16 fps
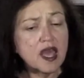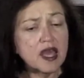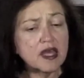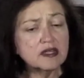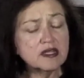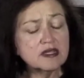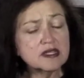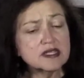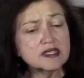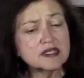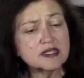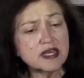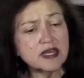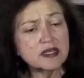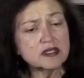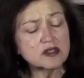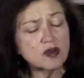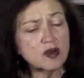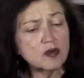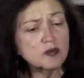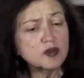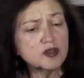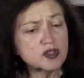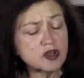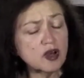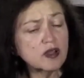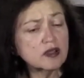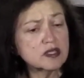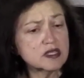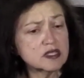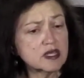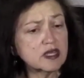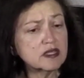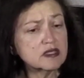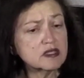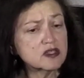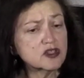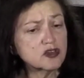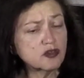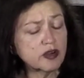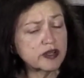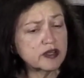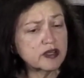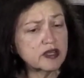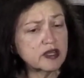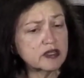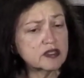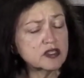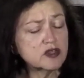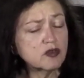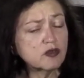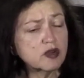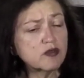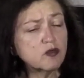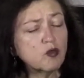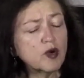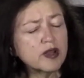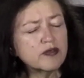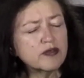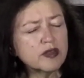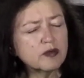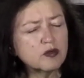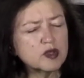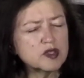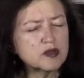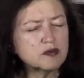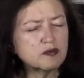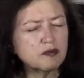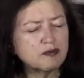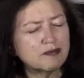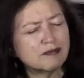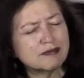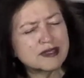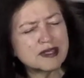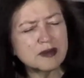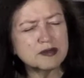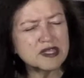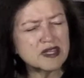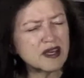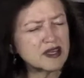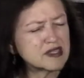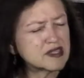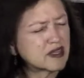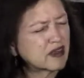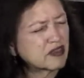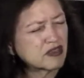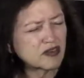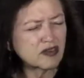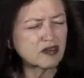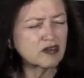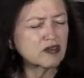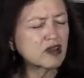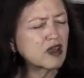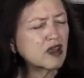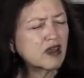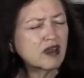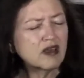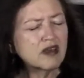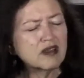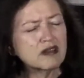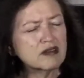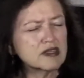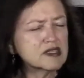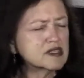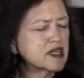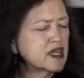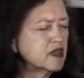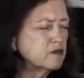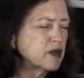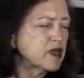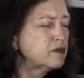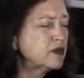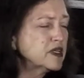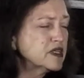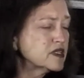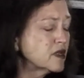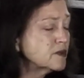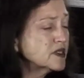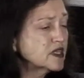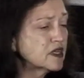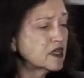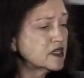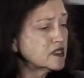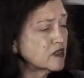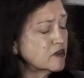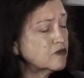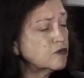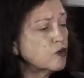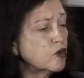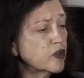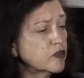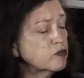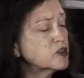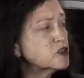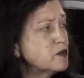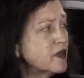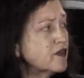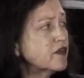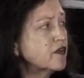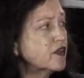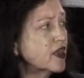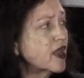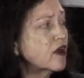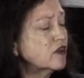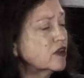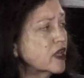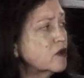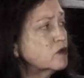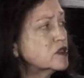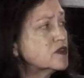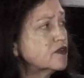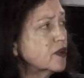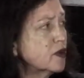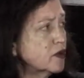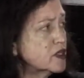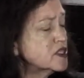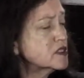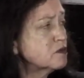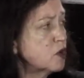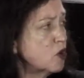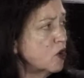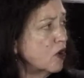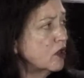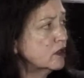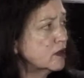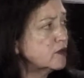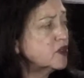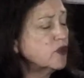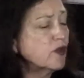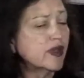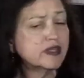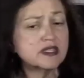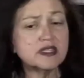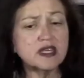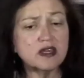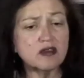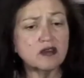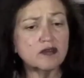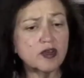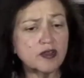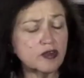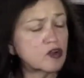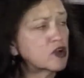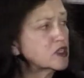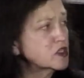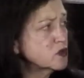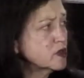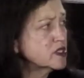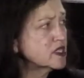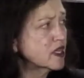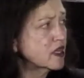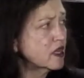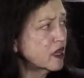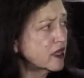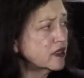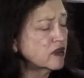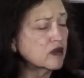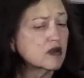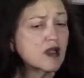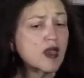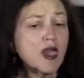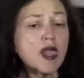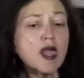and then the states, almost all the states, joined in. So if one of them was subsidizing a third, the state might be subsidizing a fourth, which meant that the outlay was very small. Right. I mean, you had to take care of all the costs once they got sure. here.